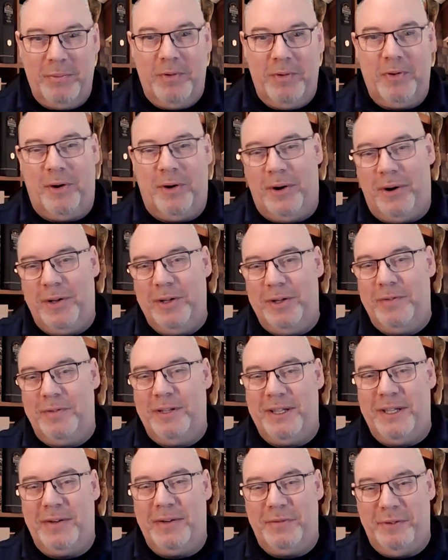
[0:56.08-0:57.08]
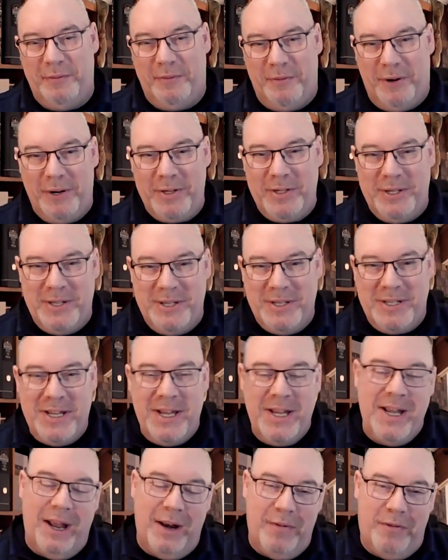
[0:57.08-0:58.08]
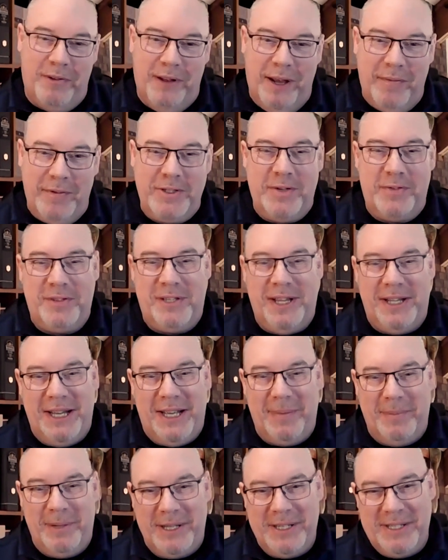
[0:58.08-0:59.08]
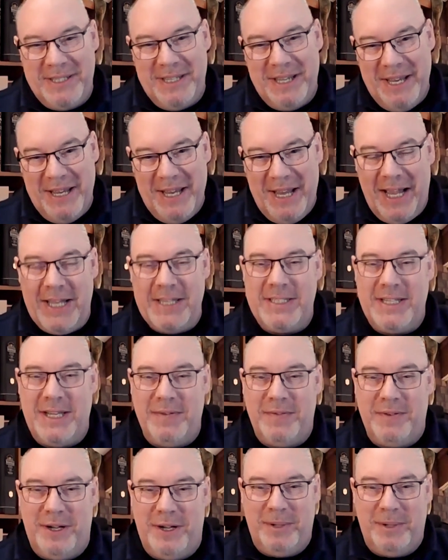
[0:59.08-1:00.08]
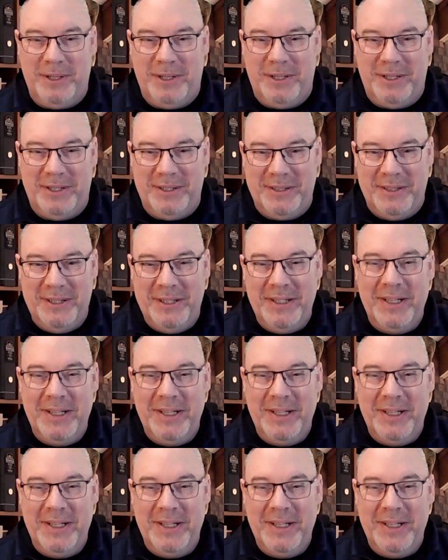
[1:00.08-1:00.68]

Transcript: with all of the different versions and flavors of Dynamics as they've along.